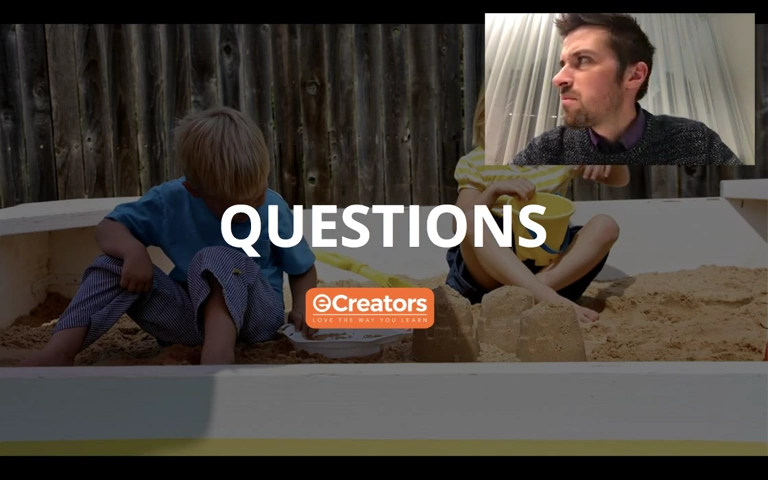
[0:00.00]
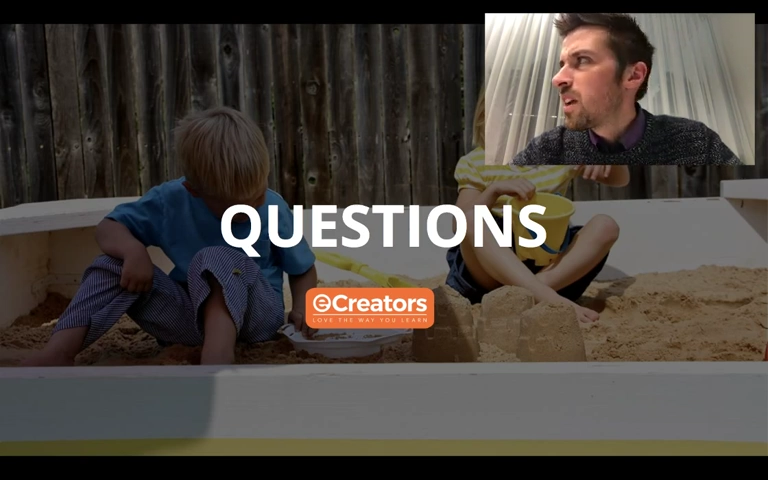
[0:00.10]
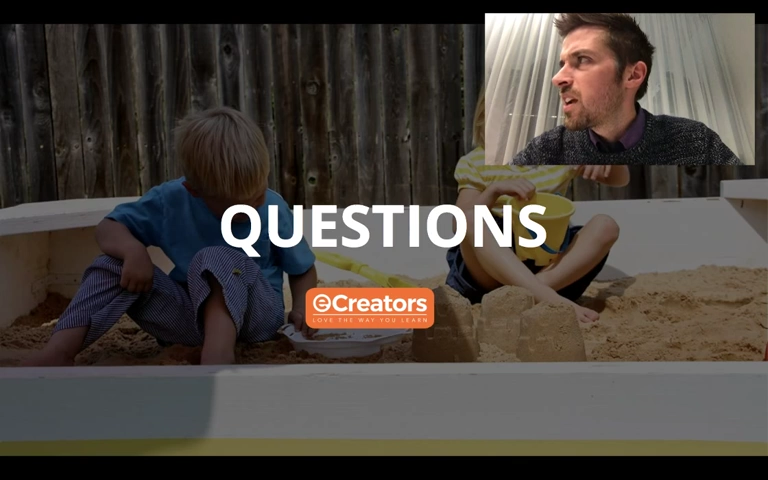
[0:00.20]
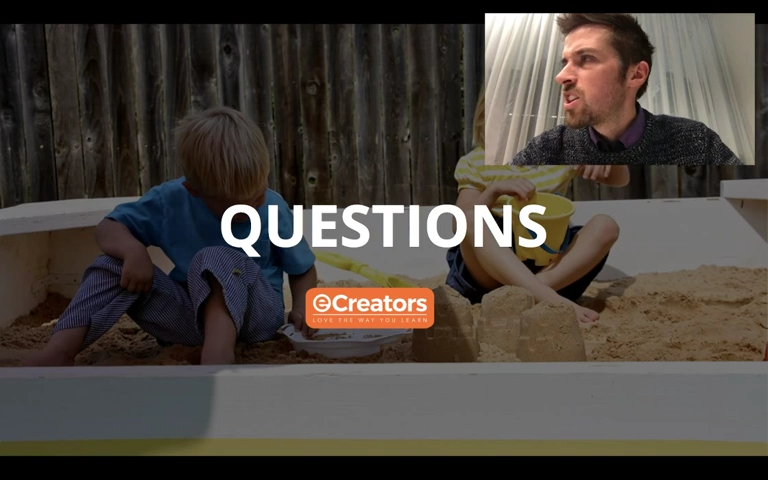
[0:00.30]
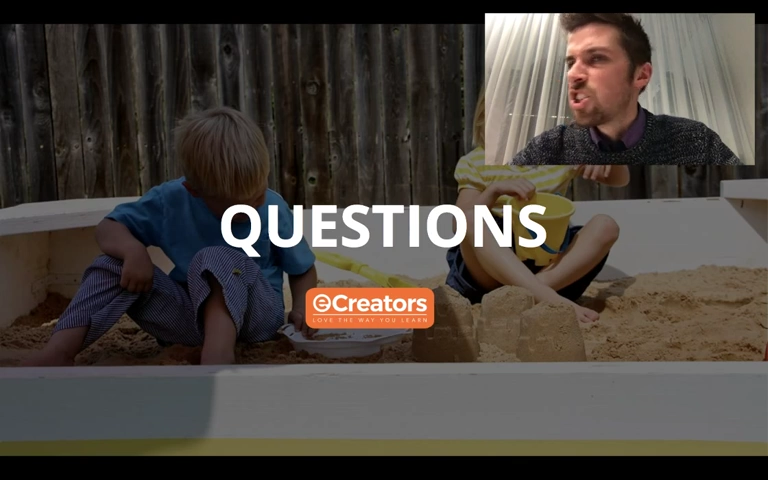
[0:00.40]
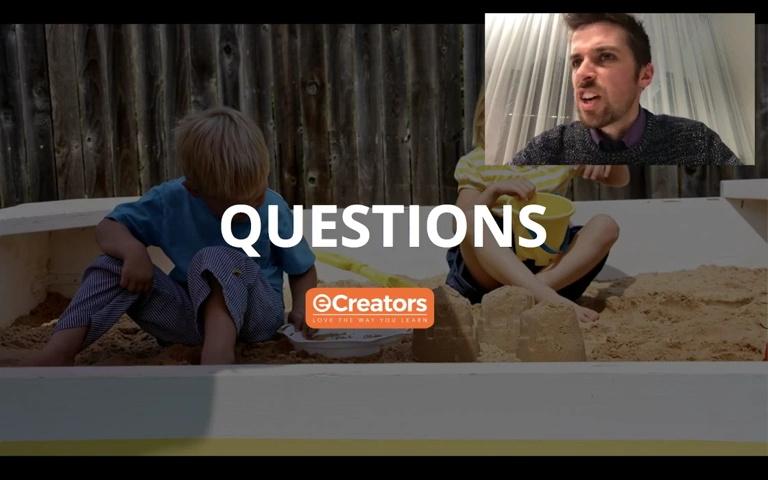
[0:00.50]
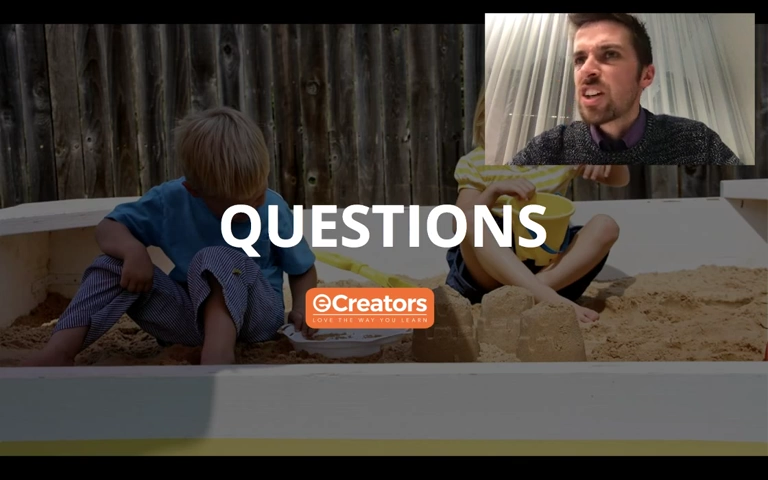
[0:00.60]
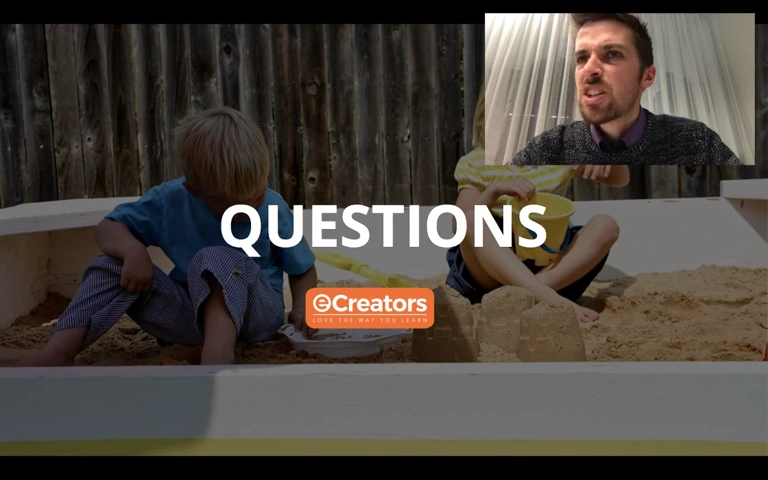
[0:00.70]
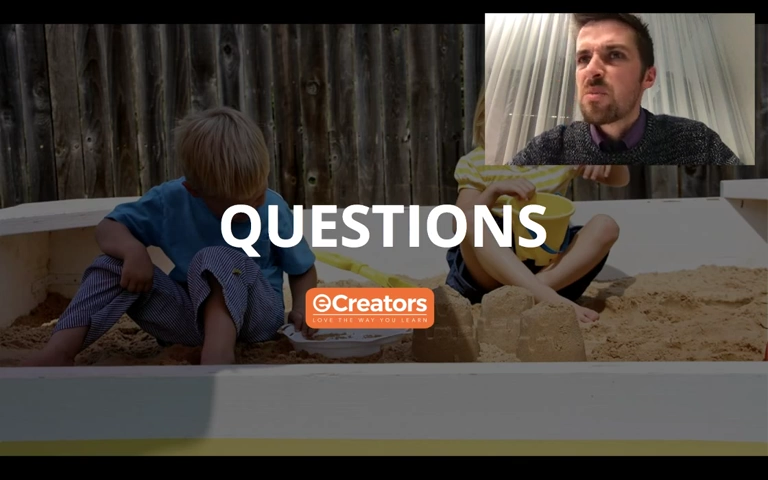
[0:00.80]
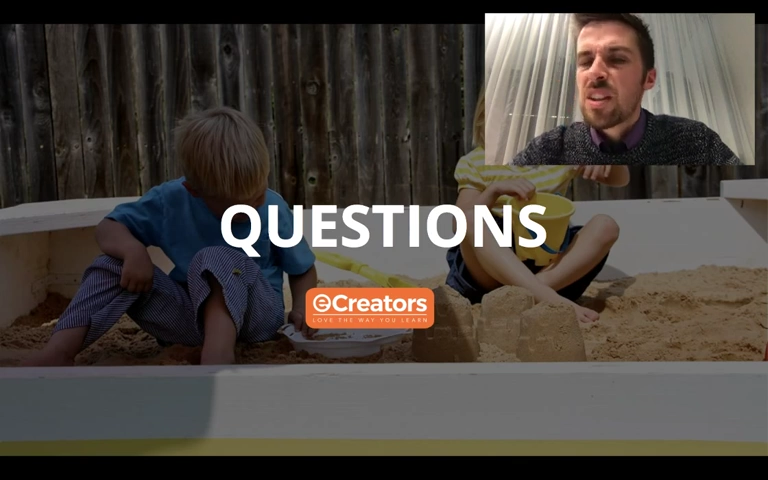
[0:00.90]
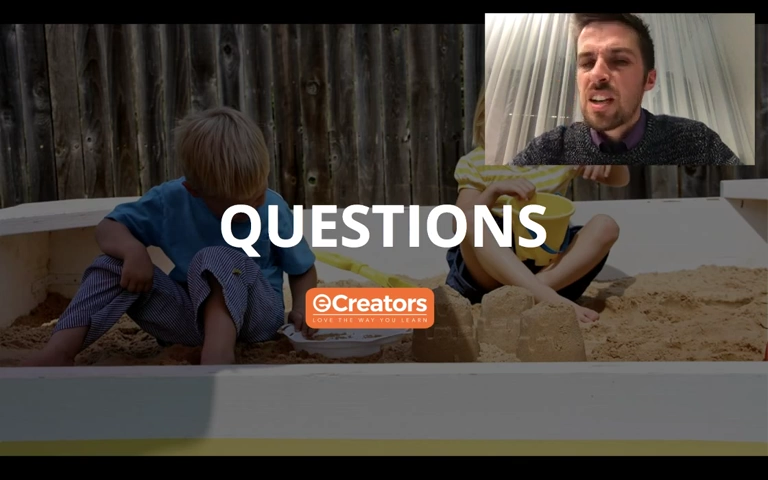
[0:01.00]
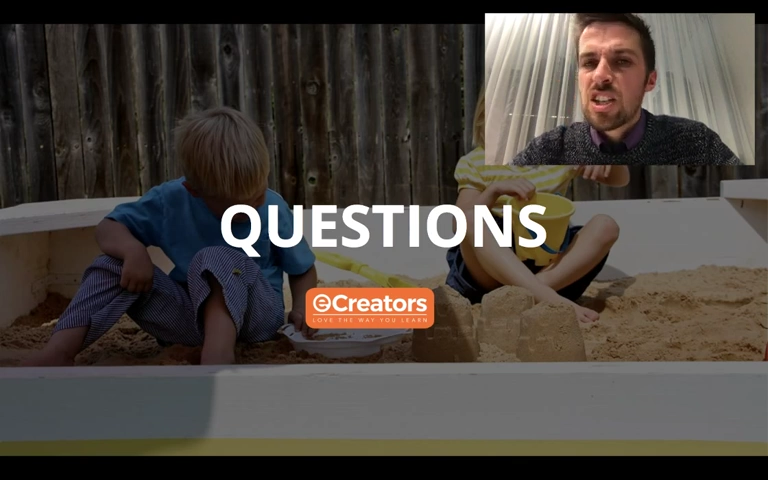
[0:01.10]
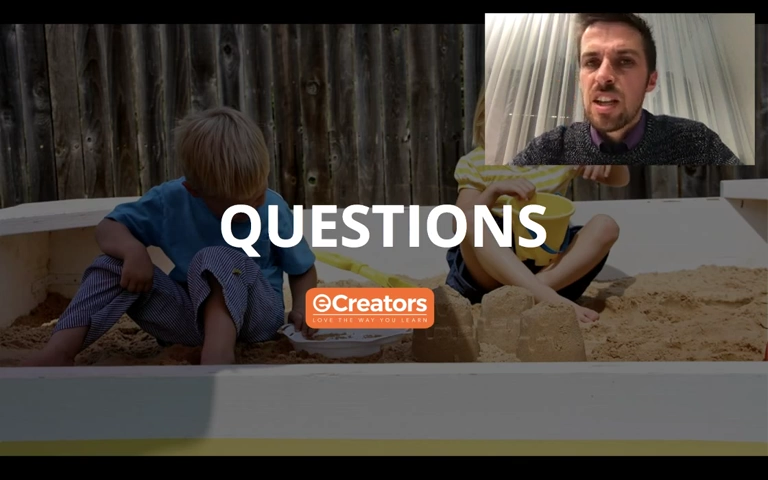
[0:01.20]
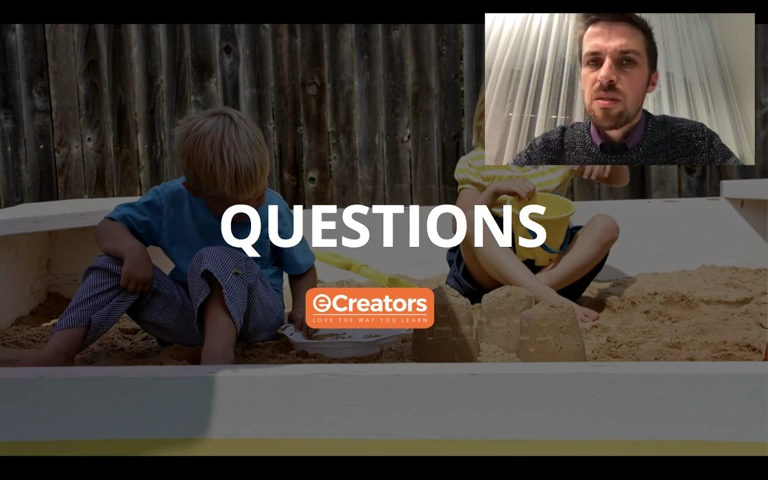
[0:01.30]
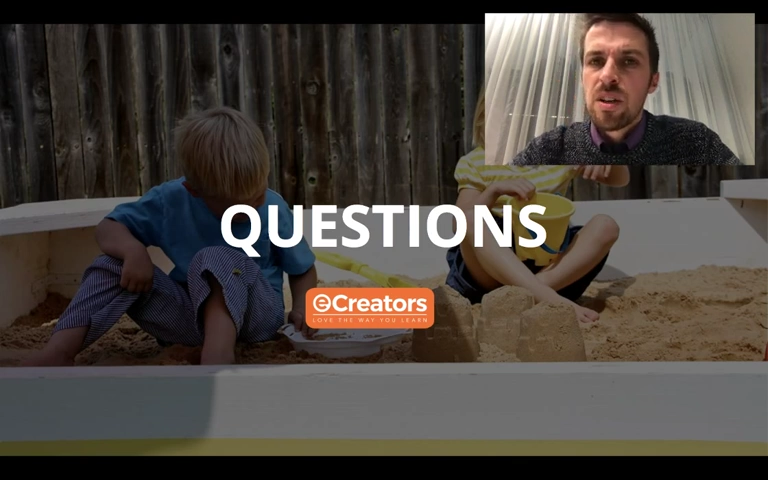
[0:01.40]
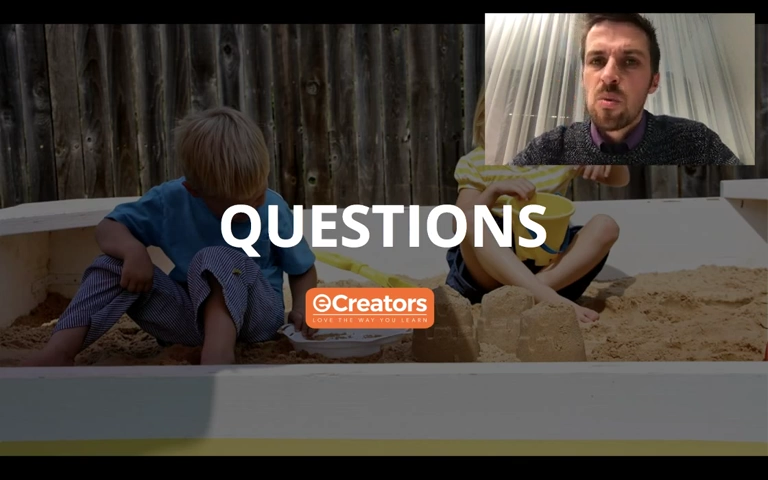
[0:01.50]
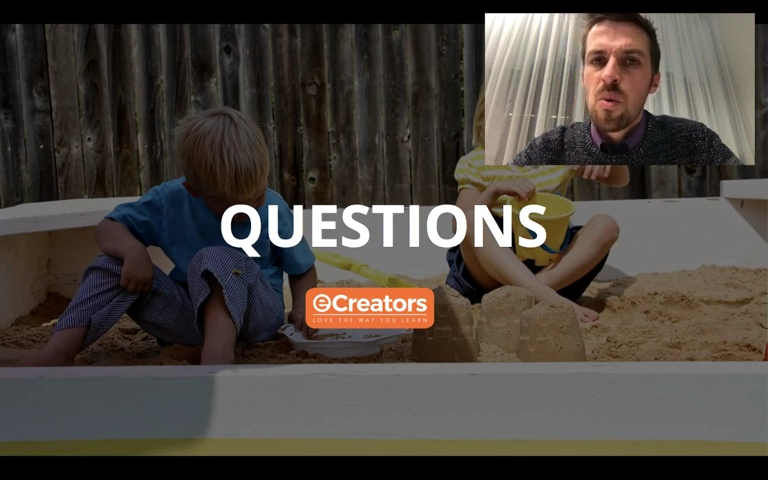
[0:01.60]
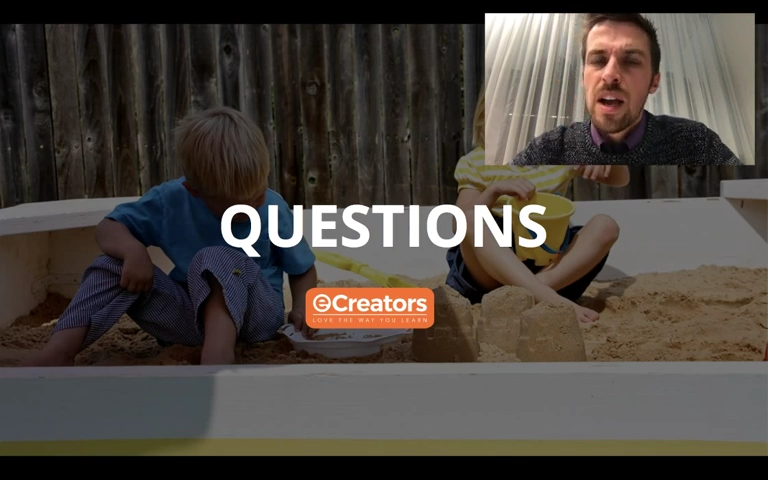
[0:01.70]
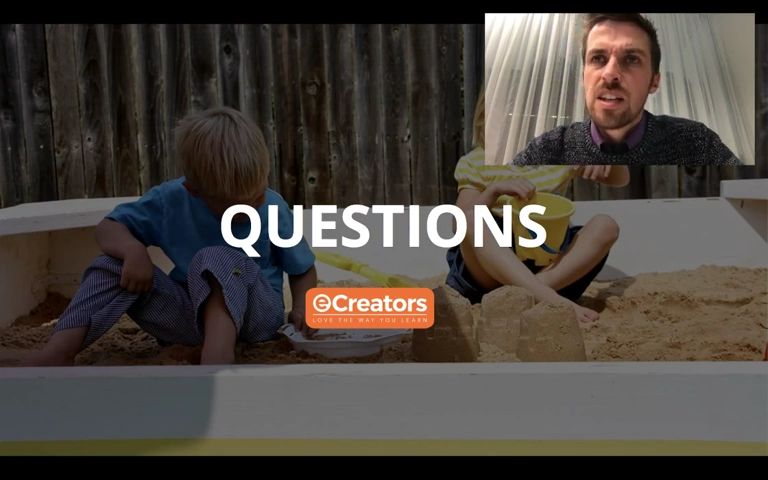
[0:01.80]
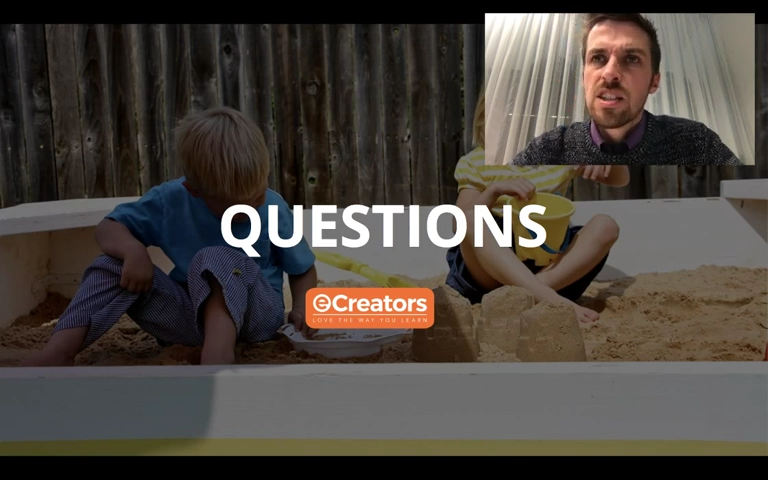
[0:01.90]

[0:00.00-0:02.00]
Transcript: in conjunction with each other in a way.